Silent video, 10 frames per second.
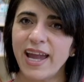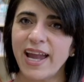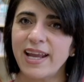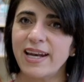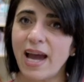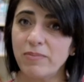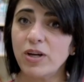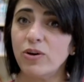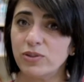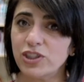And I'm
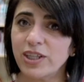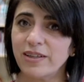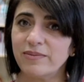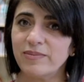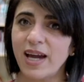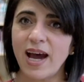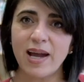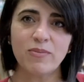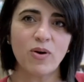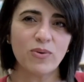coaching.
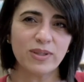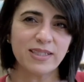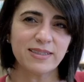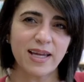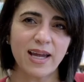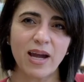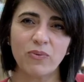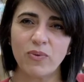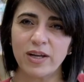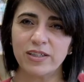I'm only saying
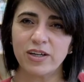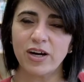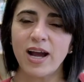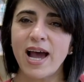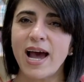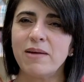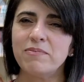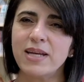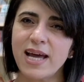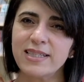I wonder.
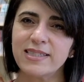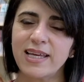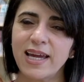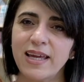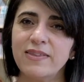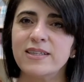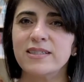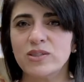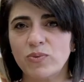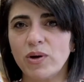I'm not saying
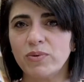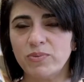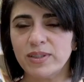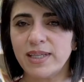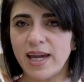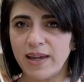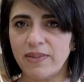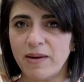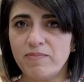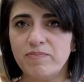this is where we will
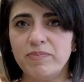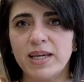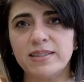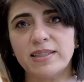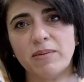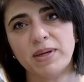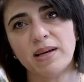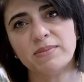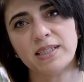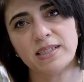take them because that
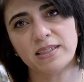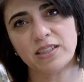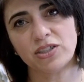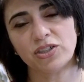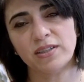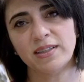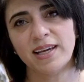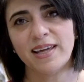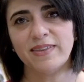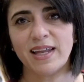becomes a decision
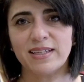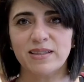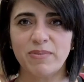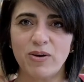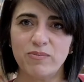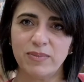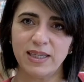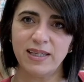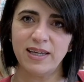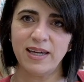that is about
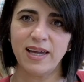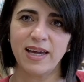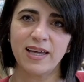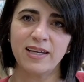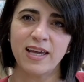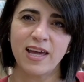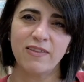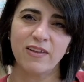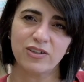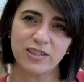me and
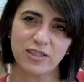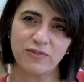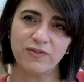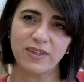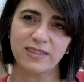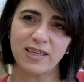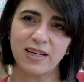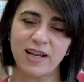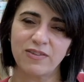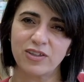they're still
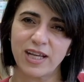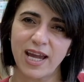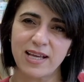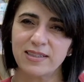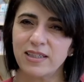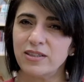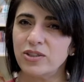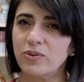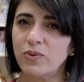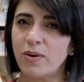fixated on their task and
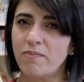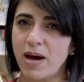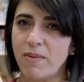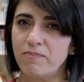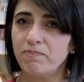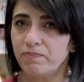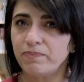doing what mom